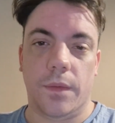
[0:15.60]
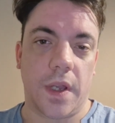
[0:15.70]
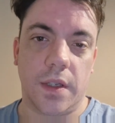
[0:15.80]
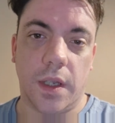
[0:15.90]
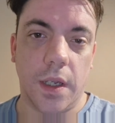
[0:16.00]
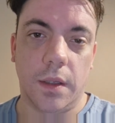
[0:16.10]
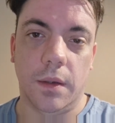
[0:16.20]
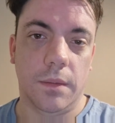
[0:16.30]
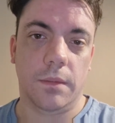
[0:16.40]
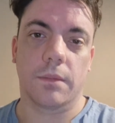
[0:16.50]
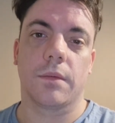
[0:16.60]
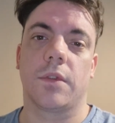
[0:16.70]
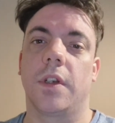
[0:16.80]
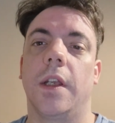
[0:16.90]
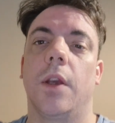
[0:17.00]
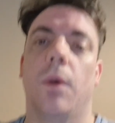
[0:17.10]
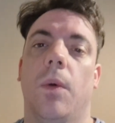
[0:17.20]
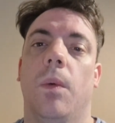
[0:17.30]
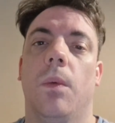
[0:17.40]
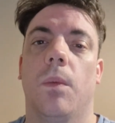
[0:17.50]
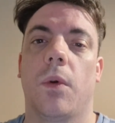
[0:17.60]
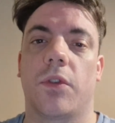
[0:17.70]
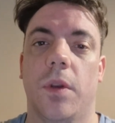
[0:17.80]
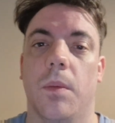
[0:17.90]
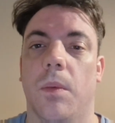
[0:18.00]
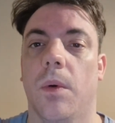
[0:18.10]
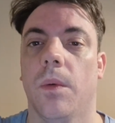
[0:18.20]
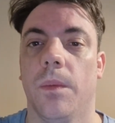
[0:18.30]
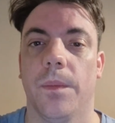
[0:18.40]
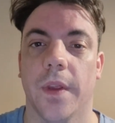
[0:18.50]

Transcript: As a kid, seeing it all, watching them all,